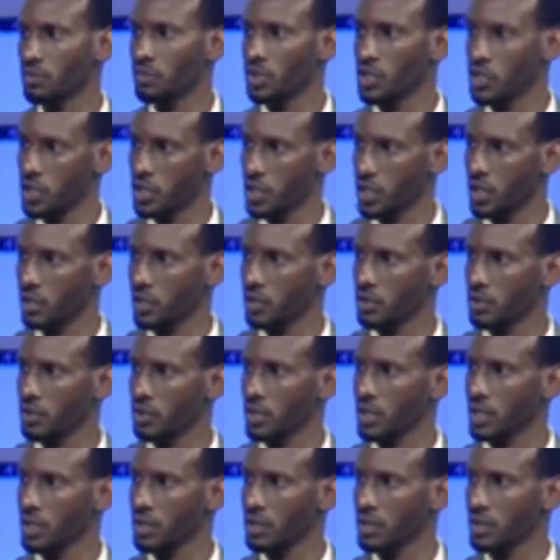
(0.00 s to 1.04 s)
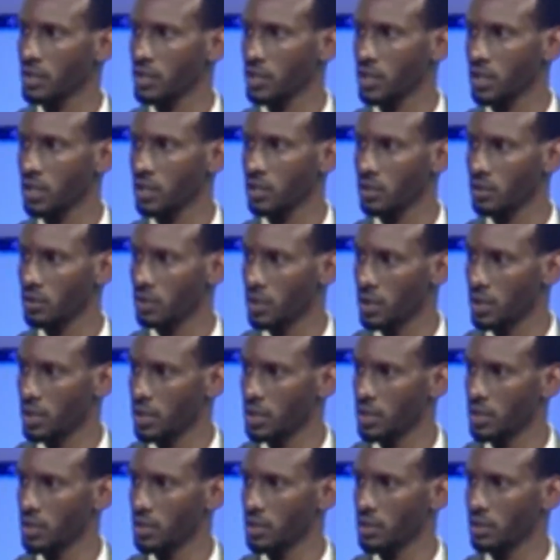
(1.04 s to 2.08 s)
reaching out to us and trying to know our
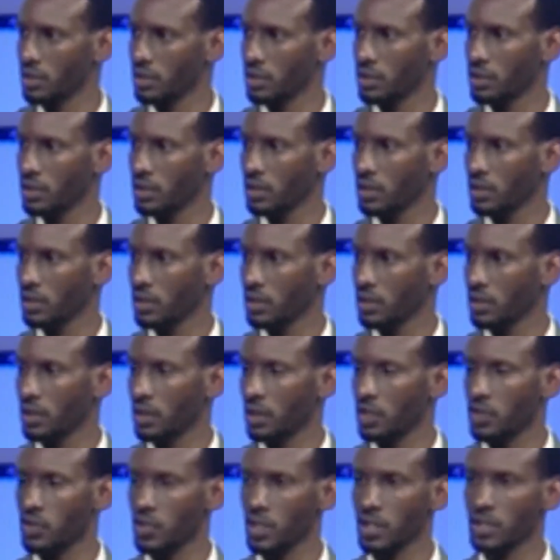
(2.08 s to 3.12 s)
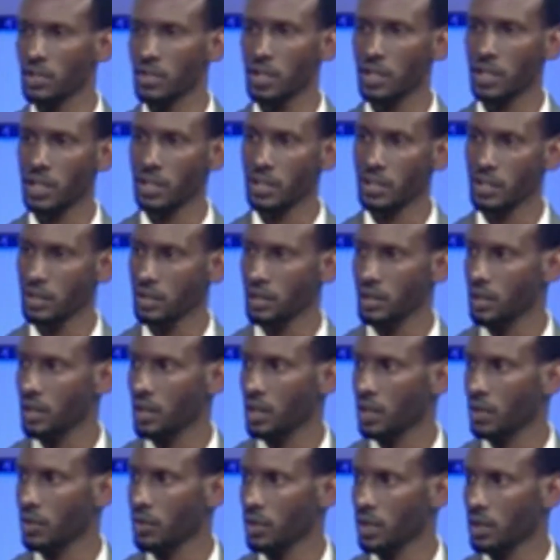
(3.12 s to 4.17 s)
journey and trying to ask how they